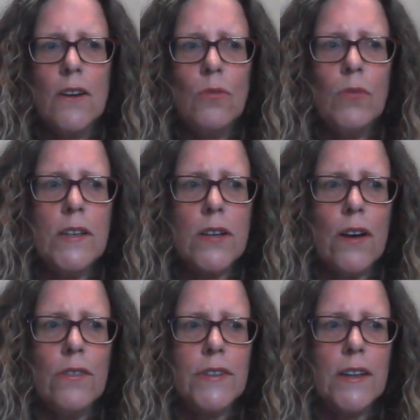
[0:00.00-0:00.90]
We
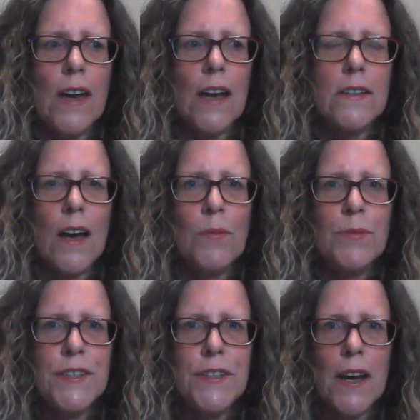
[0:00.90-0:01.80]
don't get
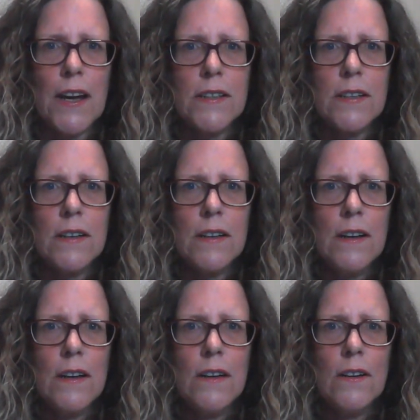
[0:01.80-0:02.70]
upset
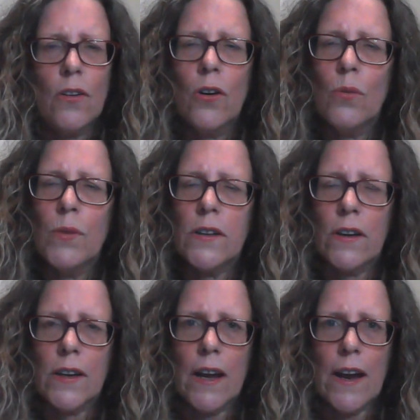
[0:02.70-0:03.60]
or we
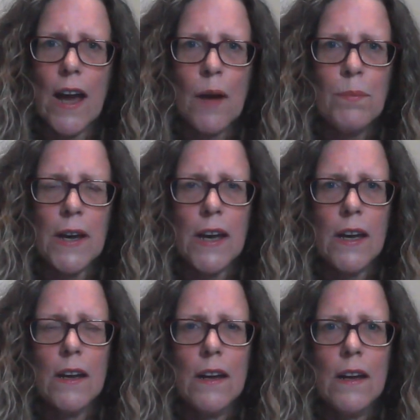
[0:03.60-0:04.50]
don't get happy
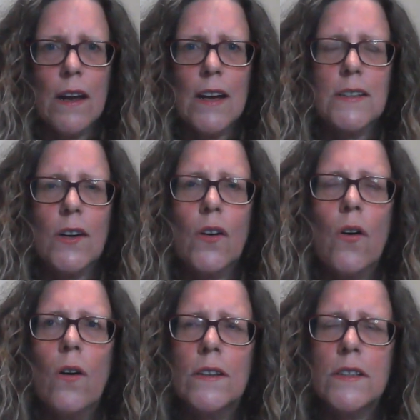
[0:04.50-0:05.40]
as a
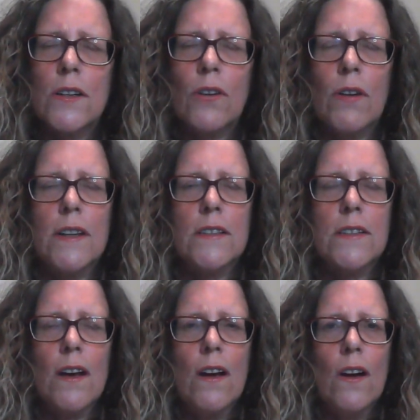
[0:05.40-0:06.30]

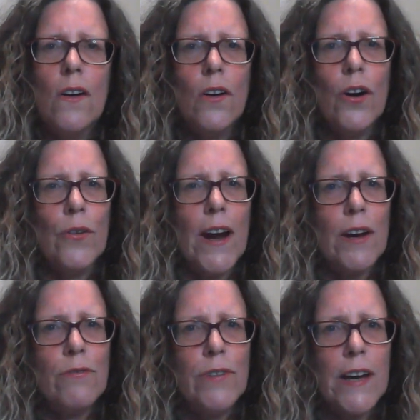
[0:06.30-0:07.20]
consequence or
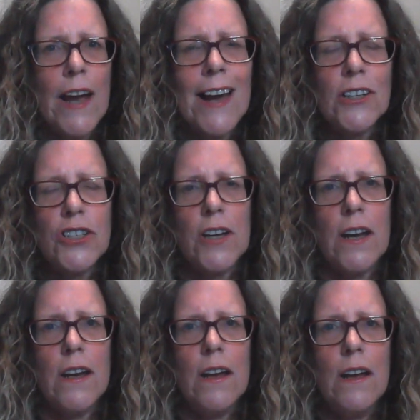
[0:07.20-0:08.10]
a
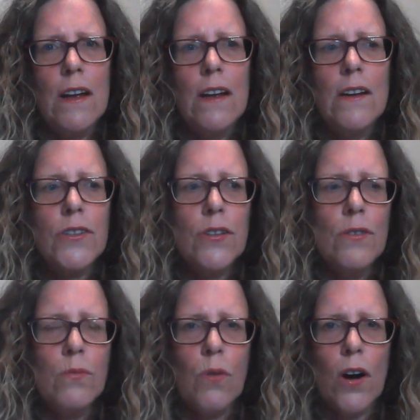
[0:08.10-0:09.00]
reaction
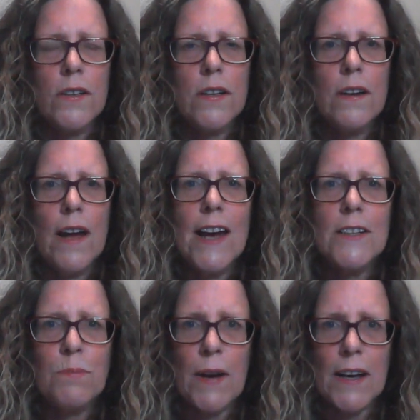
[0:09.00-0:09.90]
to what
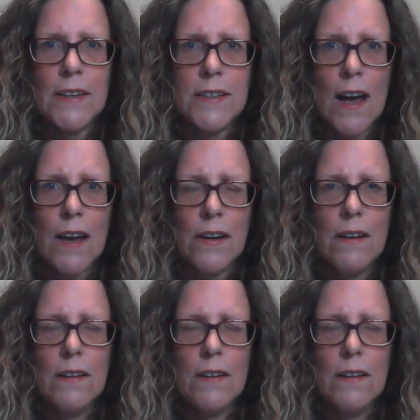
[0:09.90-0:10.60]
has been done.